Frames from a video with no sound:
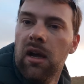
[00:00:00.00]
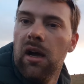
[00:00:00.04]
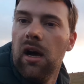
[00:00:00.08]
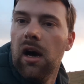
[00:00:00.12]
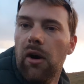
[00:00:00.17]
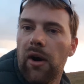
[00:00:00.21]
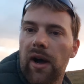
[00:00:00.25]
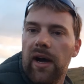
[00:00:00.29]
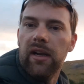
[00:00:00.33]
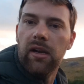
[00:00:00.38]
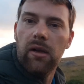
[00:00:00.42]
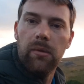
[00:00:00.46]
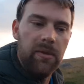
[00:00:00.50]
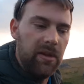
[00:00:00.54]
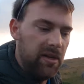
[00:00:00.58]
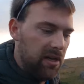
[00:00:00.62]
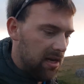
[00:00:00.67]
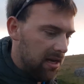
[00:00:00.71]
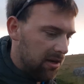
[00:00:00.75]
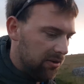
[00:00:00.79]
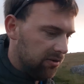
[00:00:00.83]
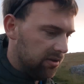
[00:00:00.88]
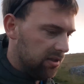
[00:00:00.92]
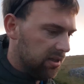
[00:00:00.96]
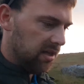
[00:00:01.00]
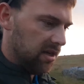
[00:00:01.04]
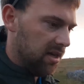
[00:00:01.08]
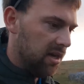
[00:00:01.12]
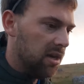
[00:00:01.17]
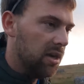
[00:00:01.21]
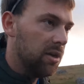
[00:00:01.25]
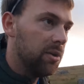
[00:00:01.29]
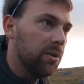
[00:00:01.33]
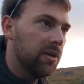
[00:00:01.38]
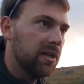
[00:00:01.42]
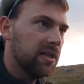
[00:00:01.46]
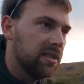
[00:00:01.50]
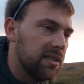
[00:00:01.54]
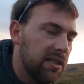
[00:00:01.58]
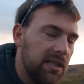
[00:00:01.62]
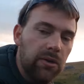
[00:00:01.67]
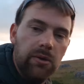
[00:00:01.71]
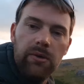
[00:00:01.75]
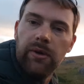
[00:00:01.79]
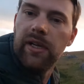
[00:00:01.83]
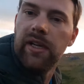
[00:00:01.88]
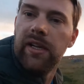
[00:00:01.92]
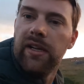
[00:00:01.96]
I'll head up there now and we can see
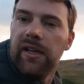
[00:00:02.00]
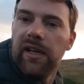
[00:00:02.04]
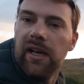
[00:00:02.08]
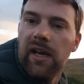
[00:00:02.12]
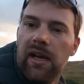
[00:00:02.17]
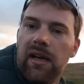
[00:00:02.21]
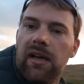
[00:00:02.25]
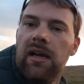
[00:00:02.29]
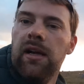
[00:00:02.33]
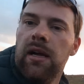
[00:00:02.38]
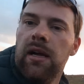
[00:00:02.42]
what we can get.